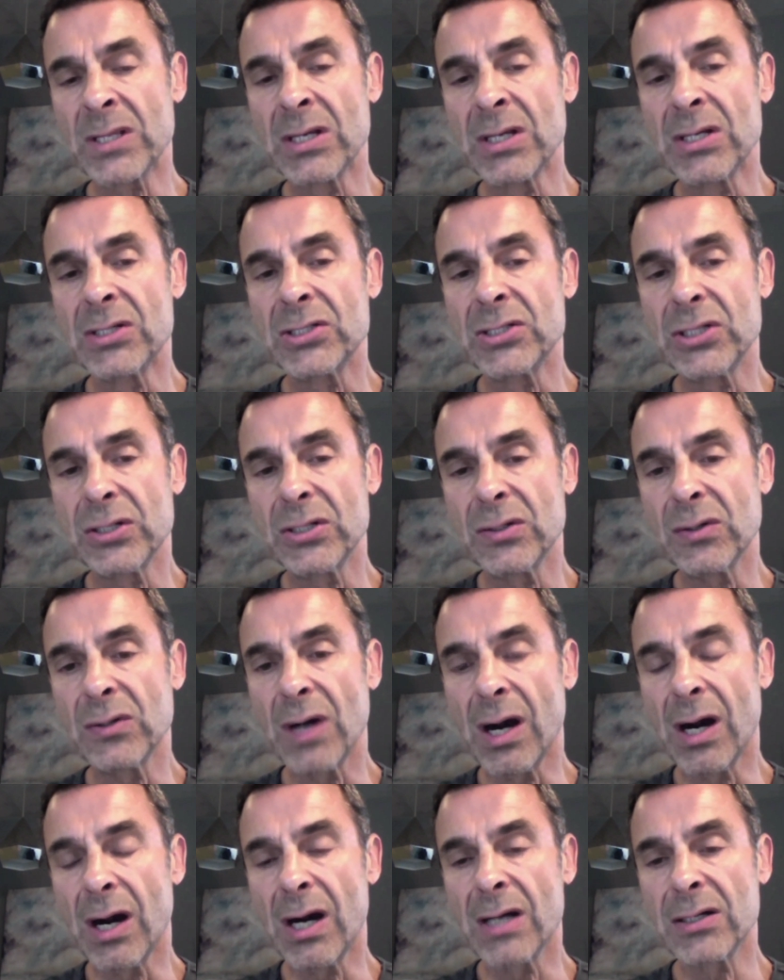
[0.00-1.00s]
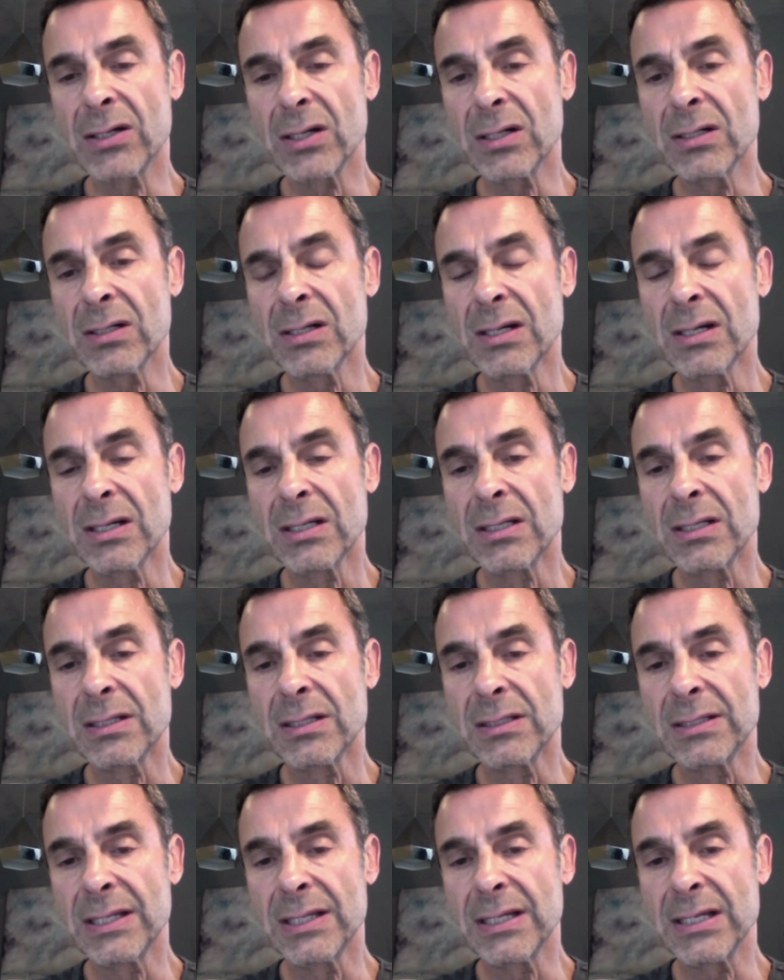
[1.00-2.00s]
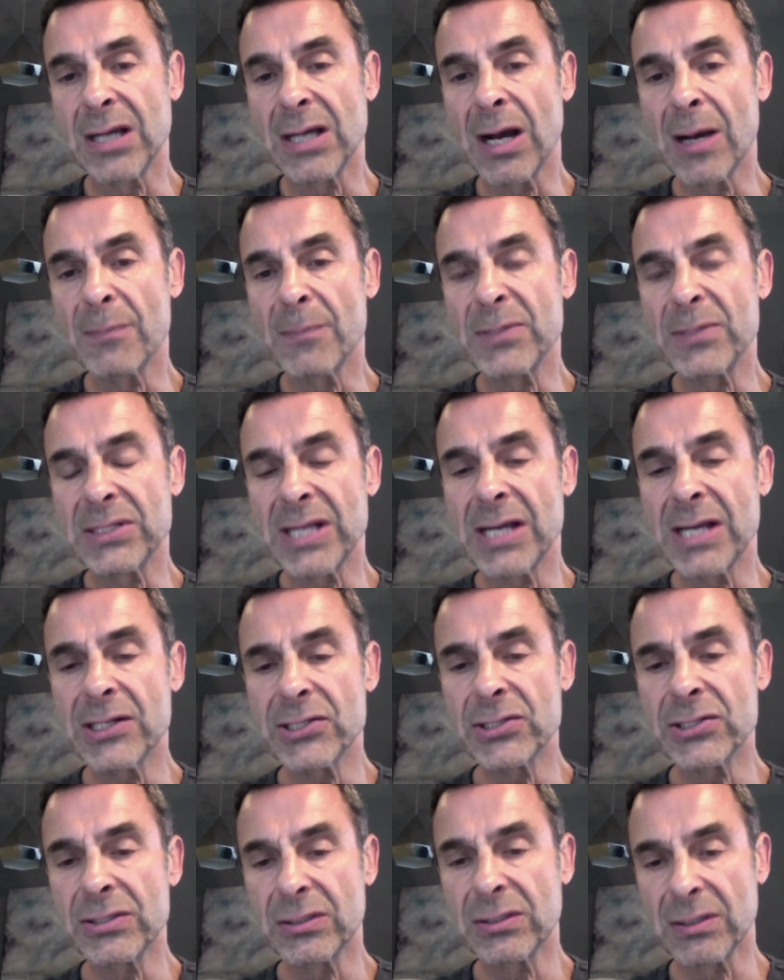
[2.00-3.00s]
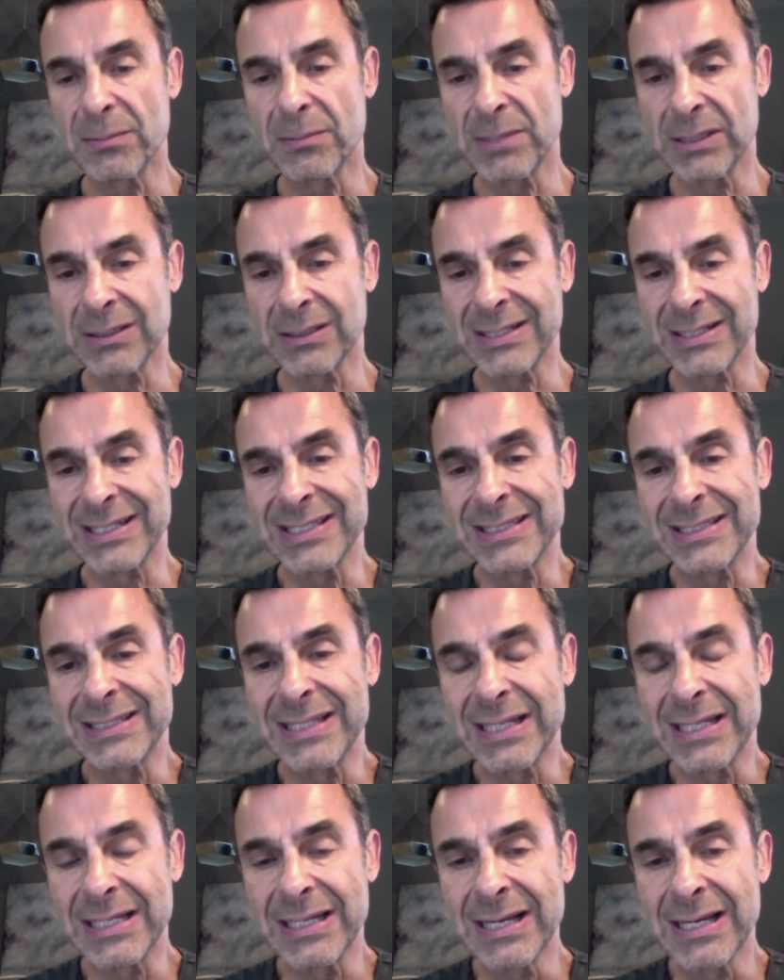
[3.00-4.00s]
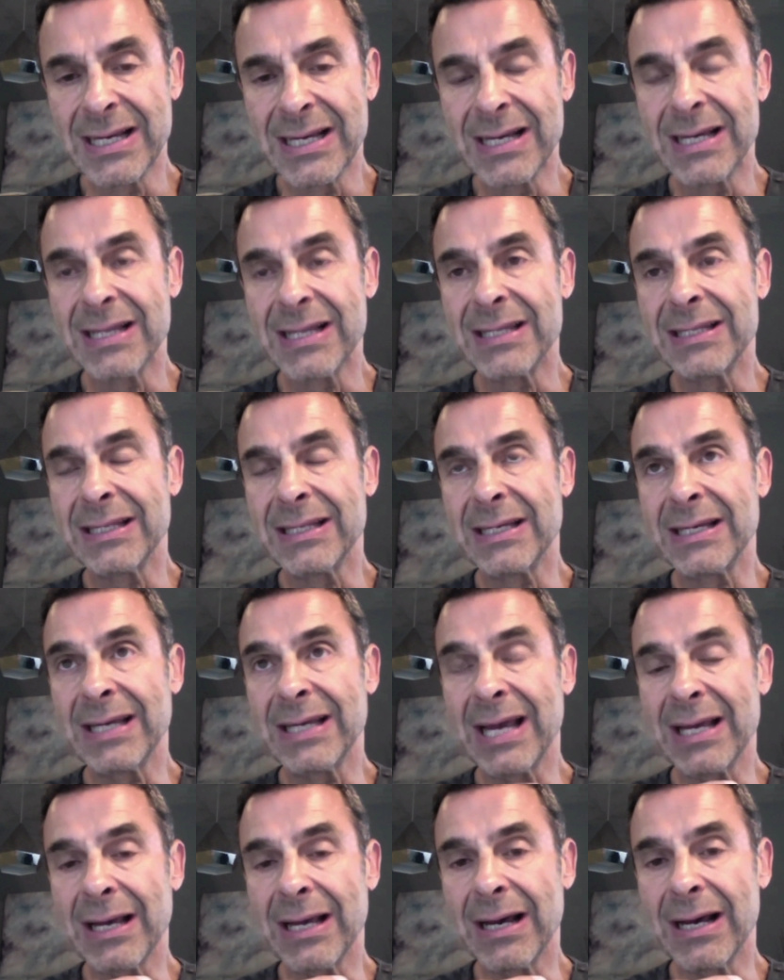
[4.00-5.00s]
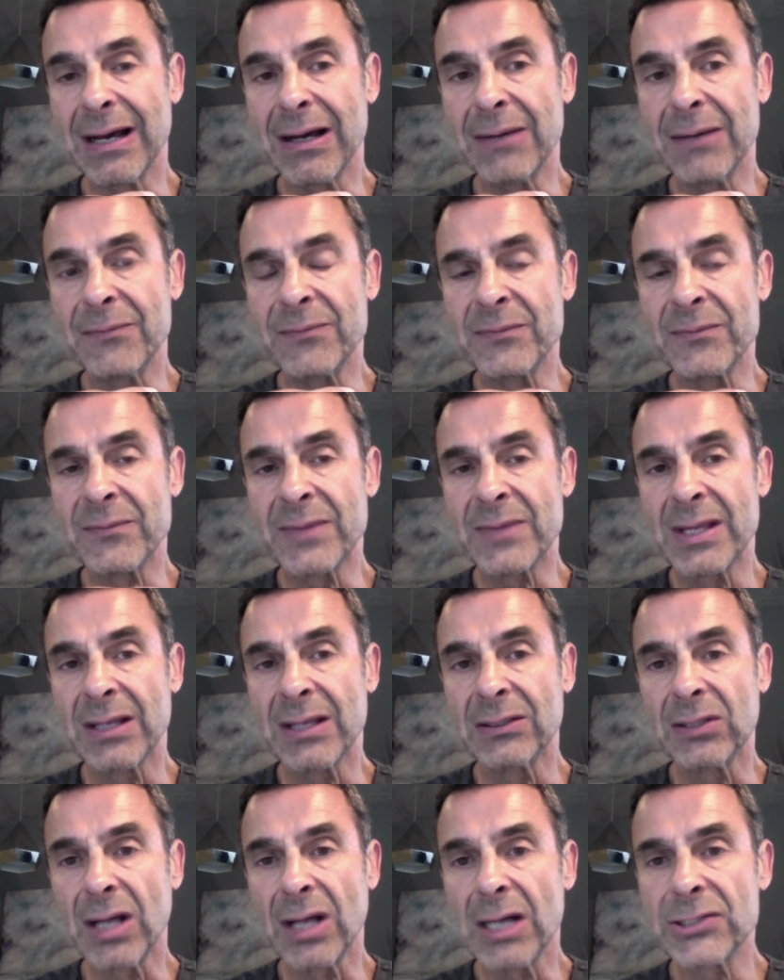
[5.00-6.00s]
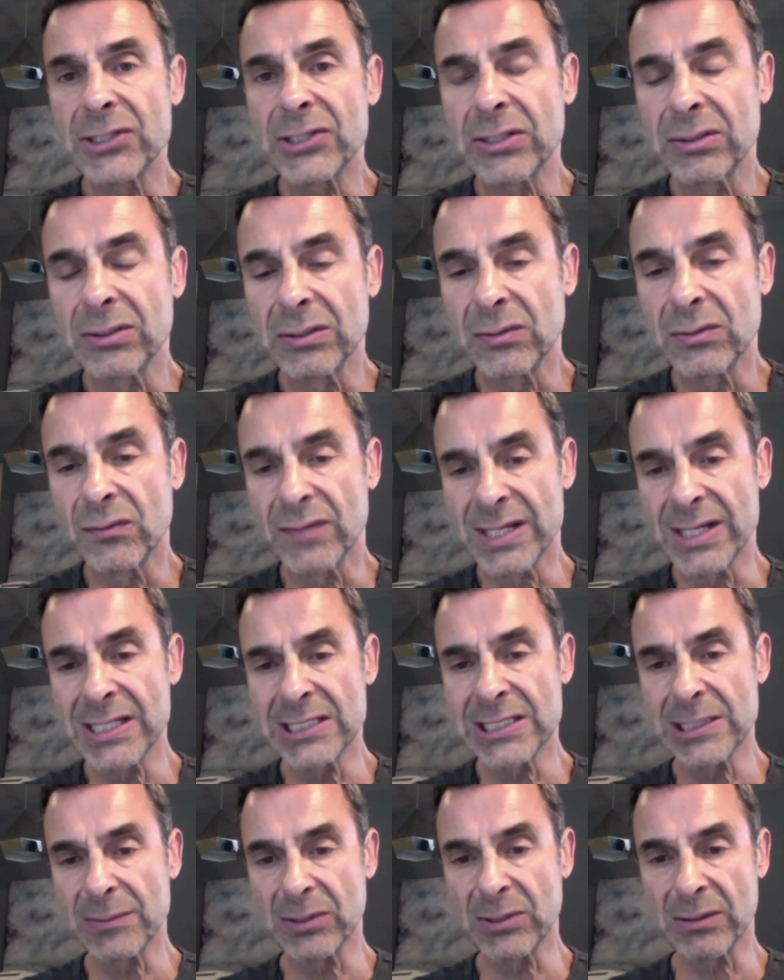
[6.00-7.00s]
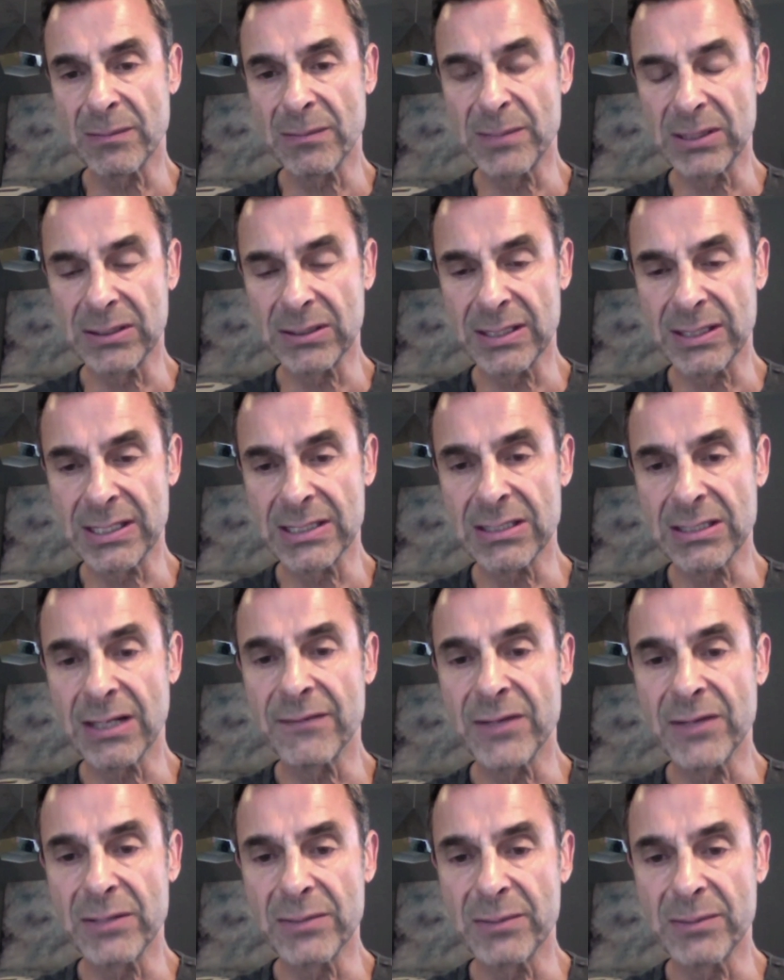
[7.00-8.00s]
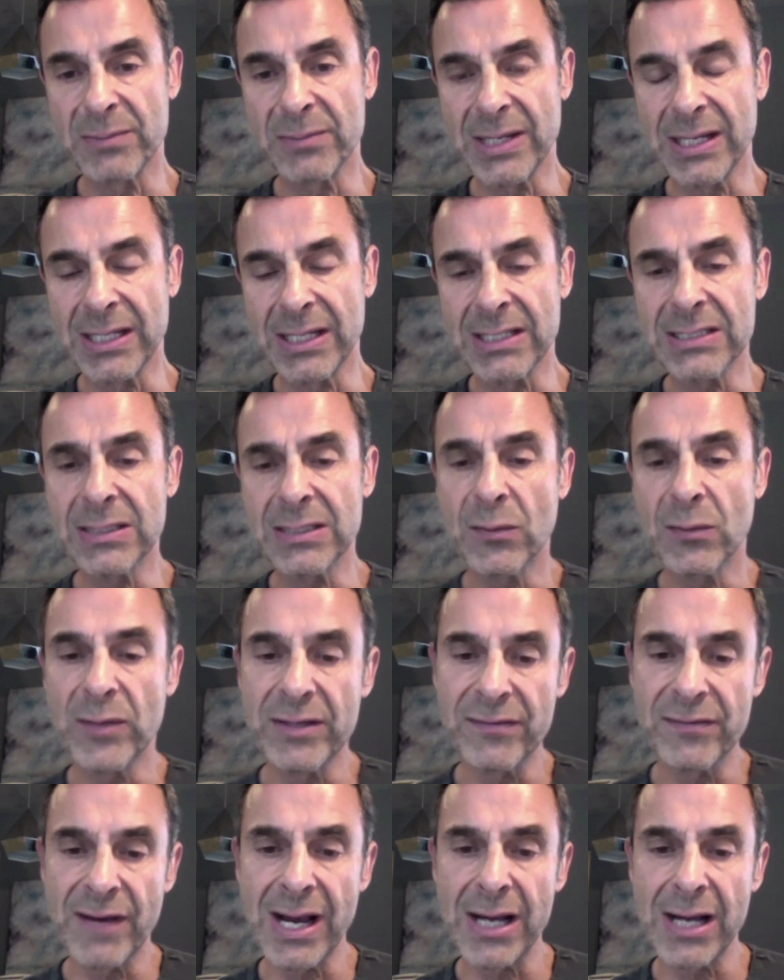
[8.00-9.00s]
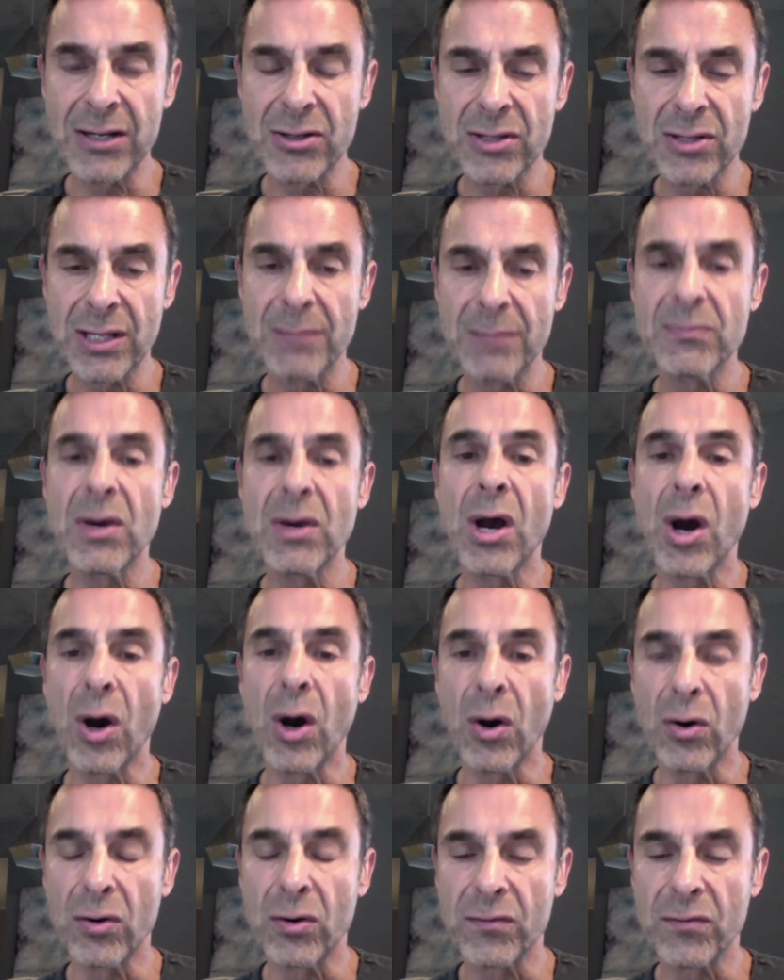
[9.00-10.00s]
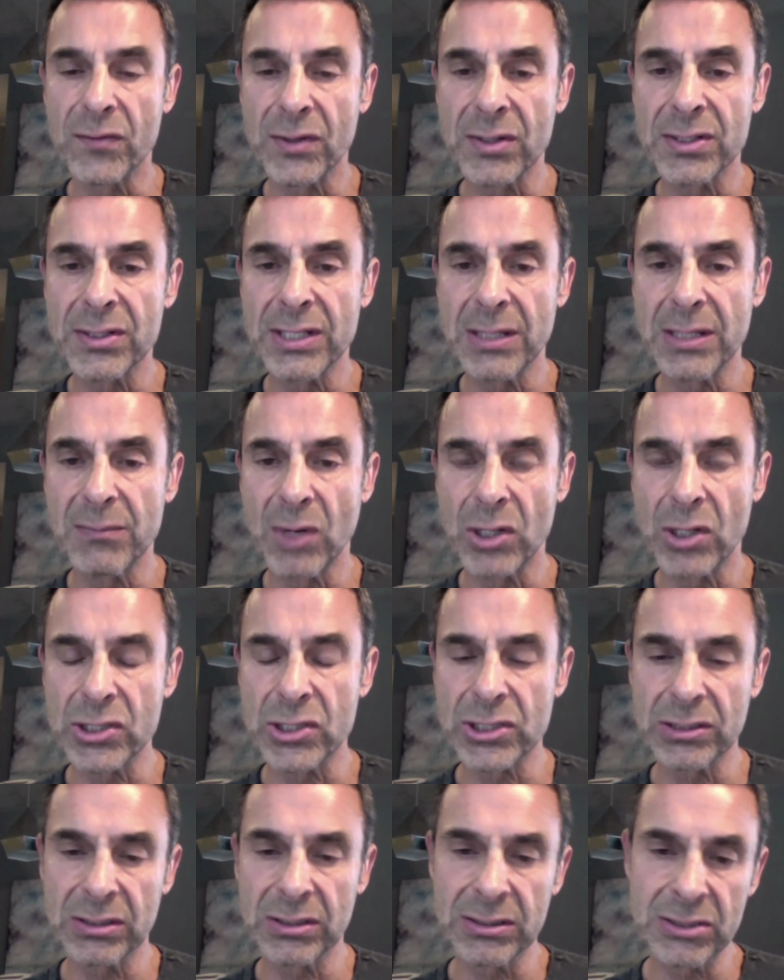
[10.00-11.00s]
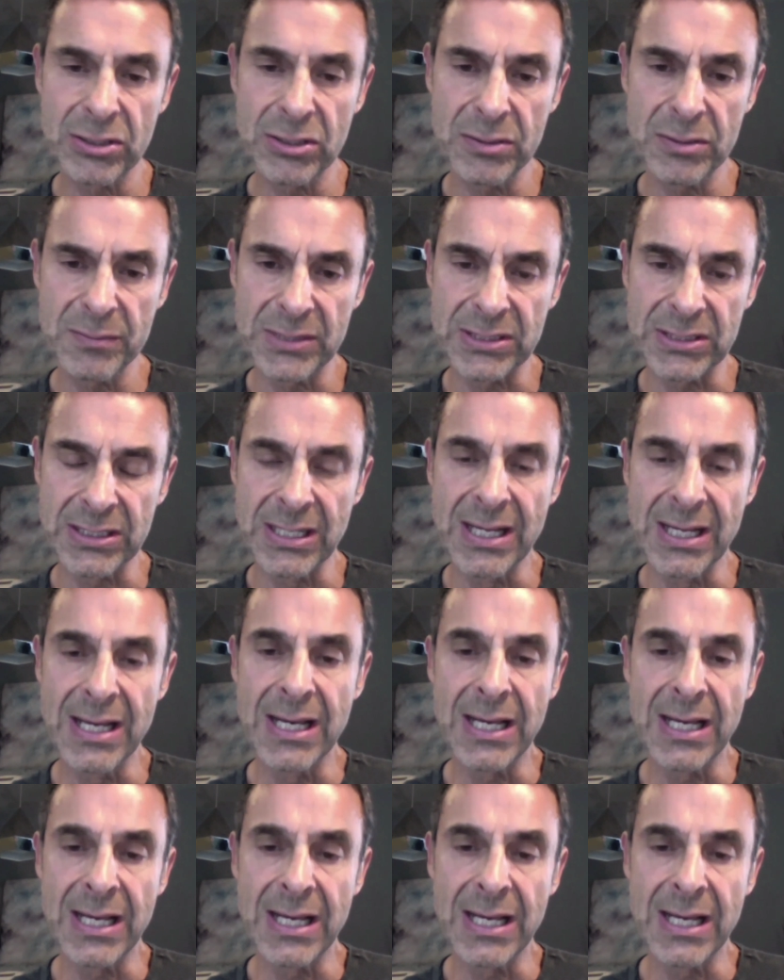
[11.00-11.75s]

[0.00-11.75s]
to honor the computational abilities, the logical and reasonable abilities of human beings. We value them over the emotional attunement.